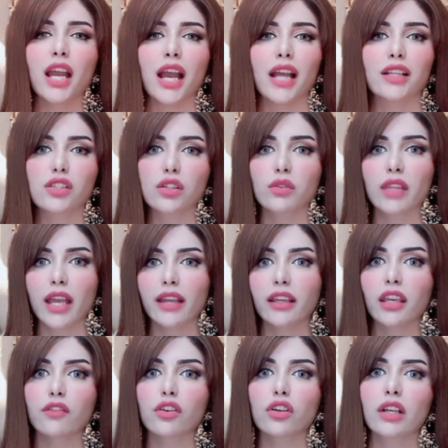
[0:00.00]
and so that
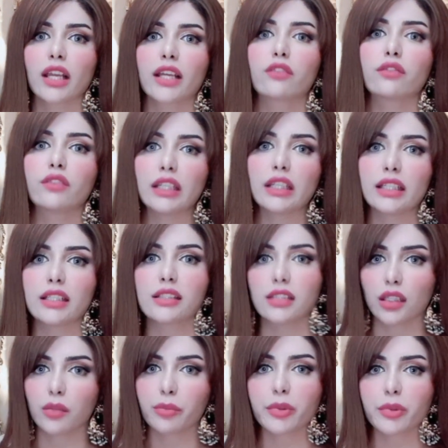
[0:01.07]
gave her like really
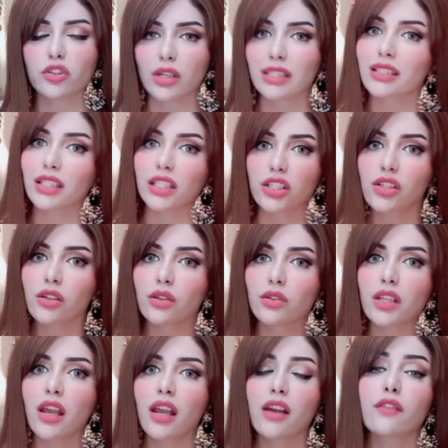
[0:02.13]
deep trust issues,